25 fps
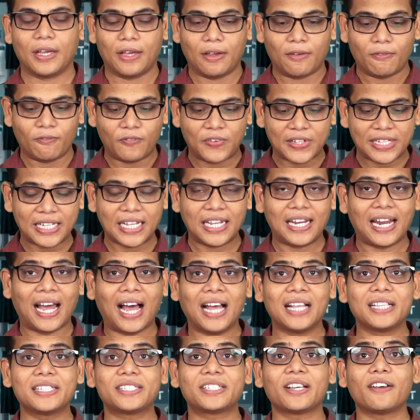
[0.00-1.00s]
With the
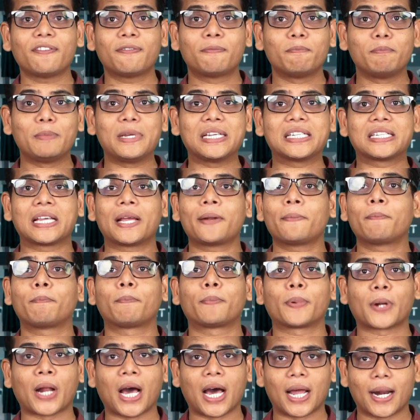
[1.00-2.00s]
launch of Mission
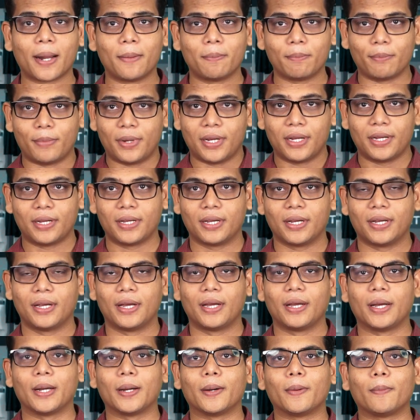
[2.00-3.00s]
Prarambh
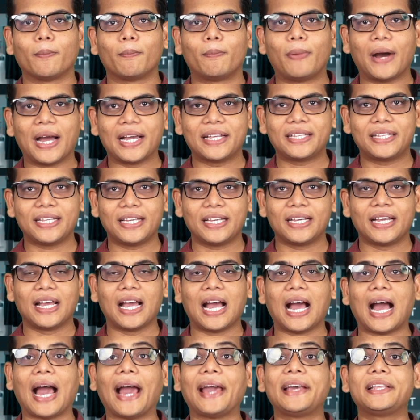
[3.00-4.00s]
by the
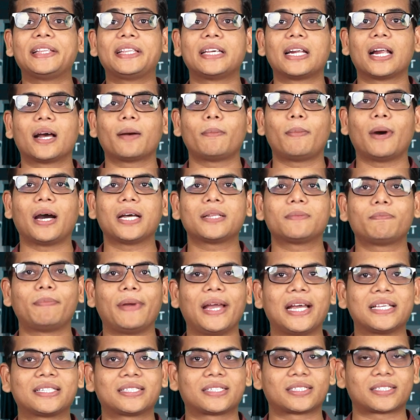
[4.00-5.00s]
Hyderabad
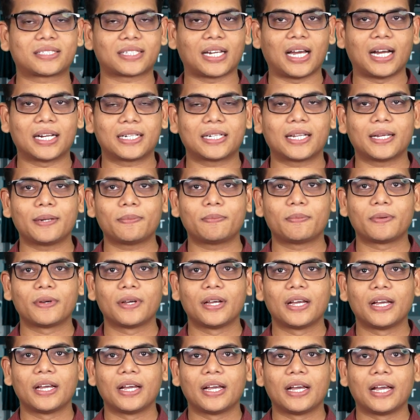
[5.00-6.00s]
based startup
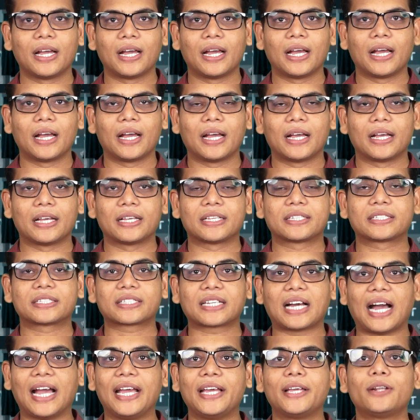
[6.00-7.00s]

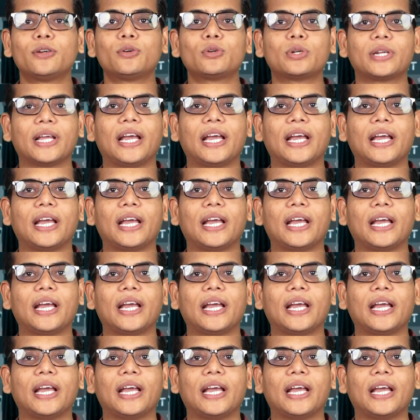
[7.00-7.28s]
Skyroot